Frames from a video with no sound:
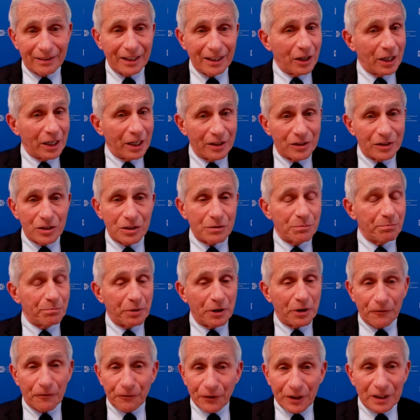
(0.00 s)
think it's
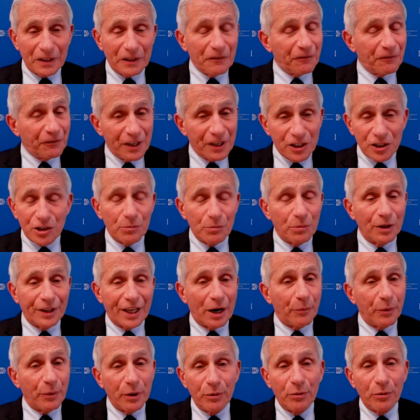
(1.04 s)
perfectly feasible
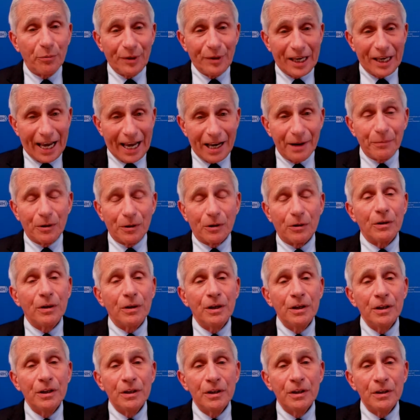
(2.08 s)
that we will be
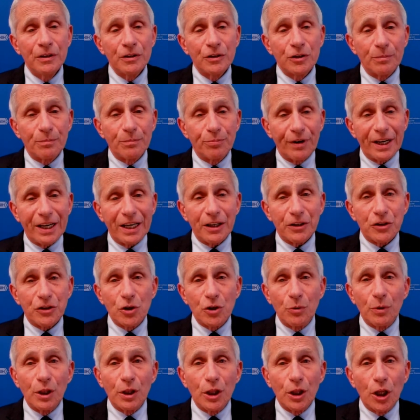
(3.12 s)
able to bring it
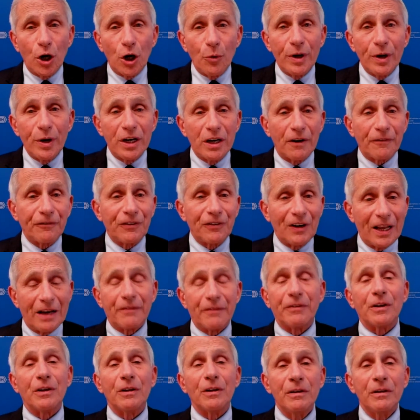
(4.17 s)
to a low enough
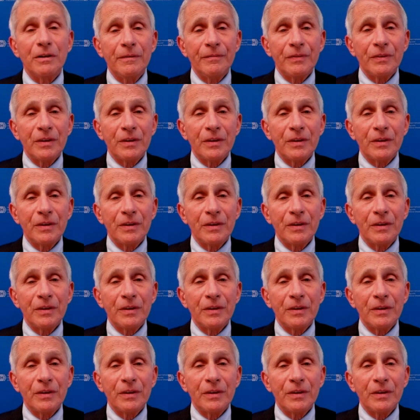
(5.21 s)
level